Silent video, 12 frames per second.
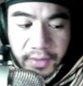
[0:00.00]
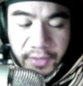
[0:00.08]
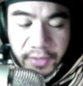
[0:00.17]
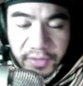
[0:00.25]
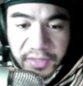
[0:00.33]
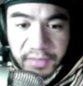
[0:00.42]
I know
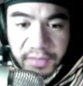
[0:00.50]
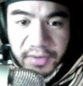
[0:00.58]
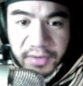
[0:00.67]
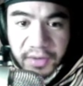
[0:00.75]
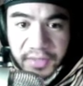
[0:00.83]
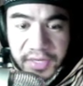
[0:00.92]
that's going to be
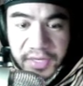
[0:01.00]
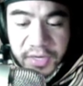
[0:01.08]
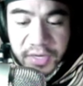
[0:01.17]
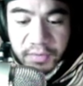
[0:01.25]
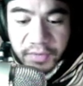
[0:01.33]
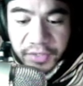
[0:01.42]
hard to hear,
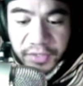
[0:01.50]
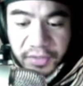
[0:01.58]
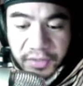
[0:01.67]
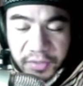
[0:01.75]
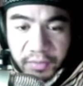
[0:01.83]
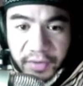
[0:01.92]
but we should
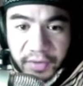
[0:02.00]
also pray